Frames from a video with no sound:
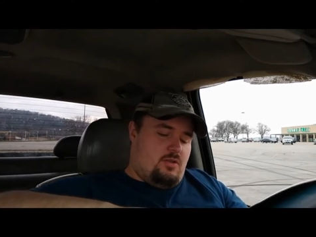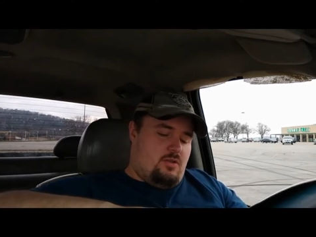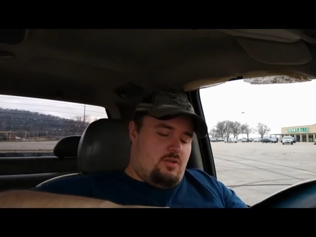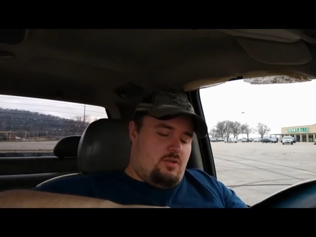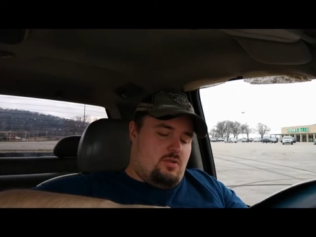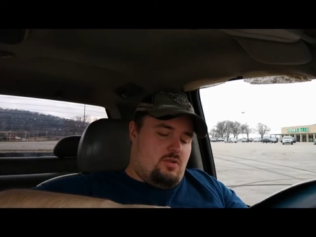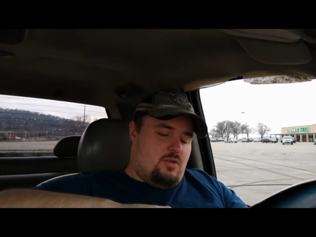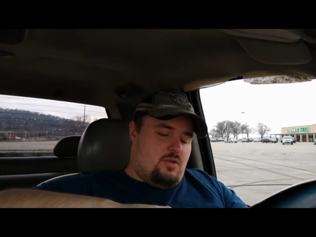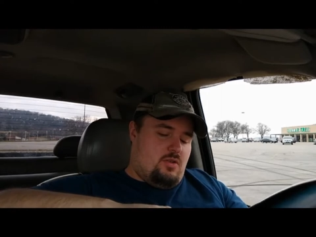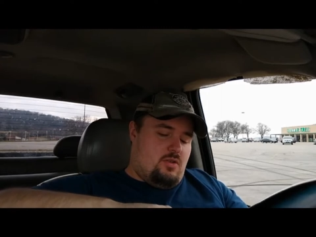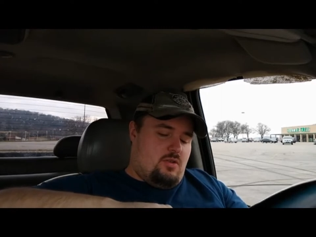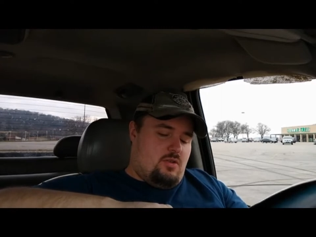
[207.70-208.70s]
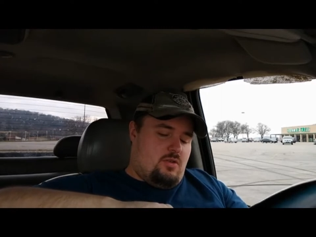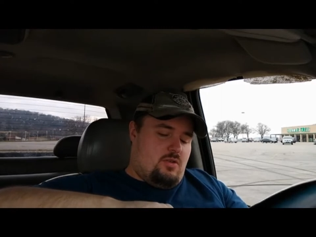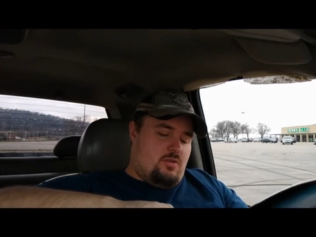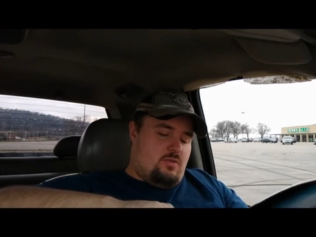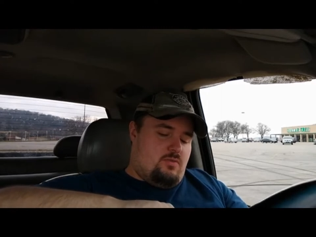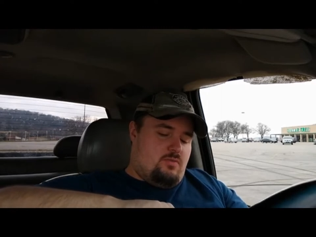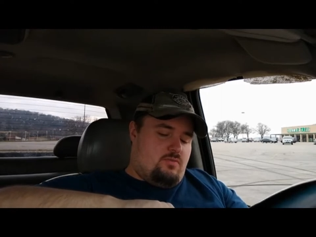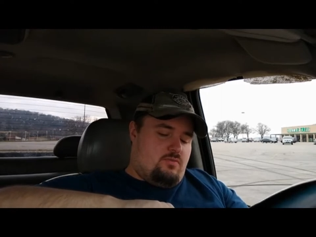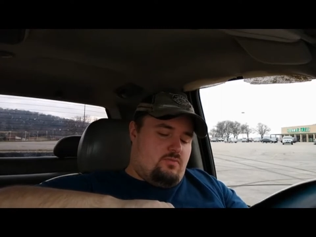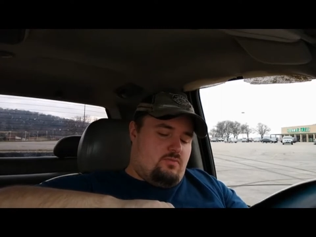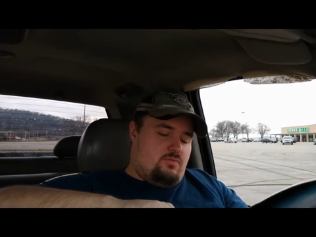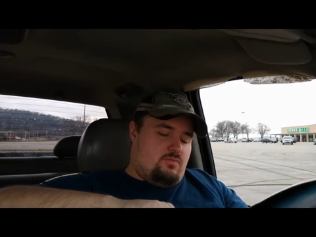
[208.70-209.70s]

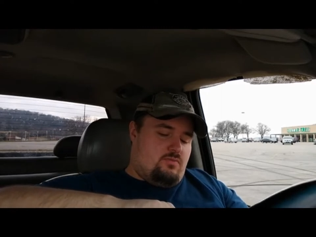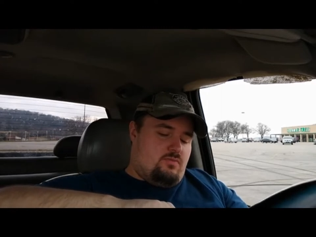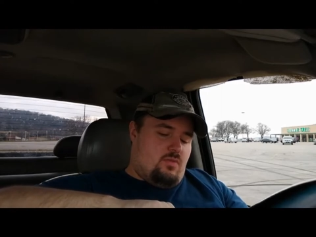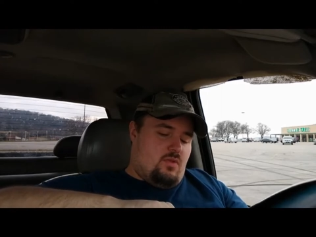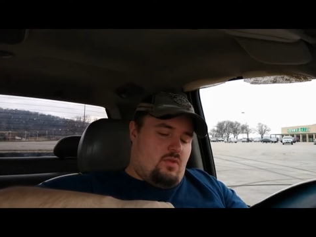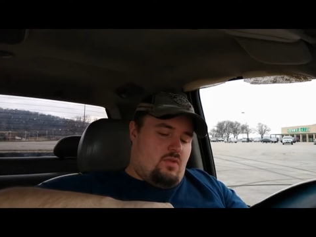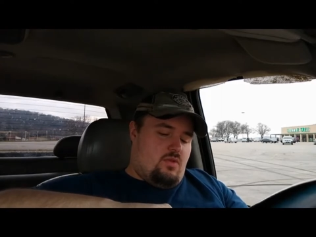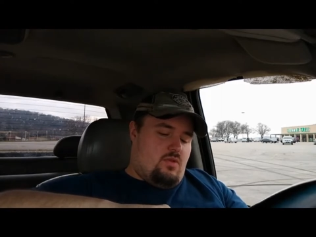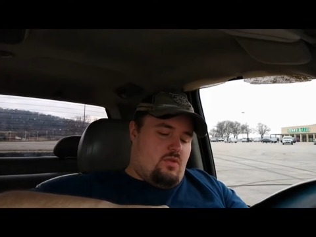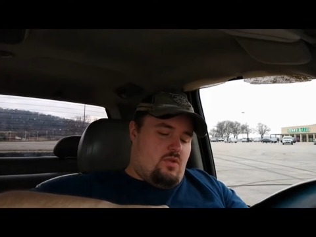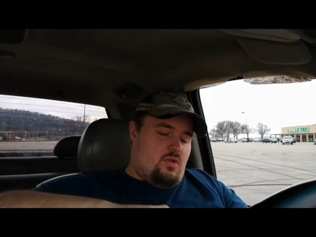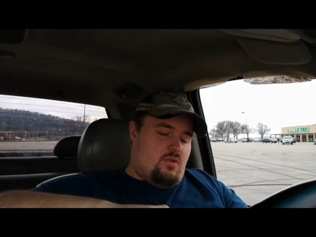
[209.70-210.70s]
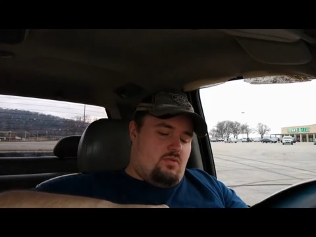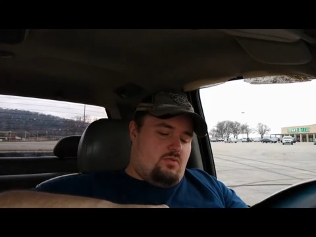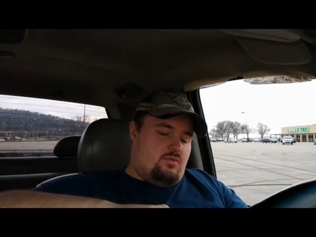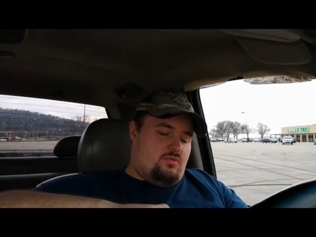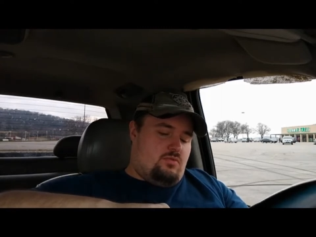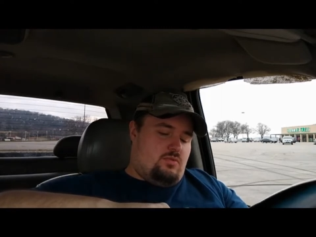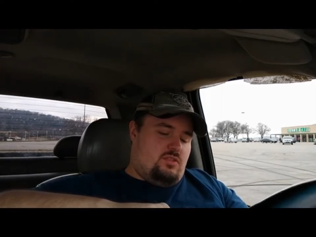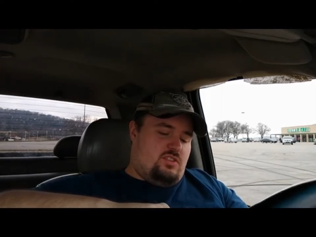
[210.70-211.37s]
(silence)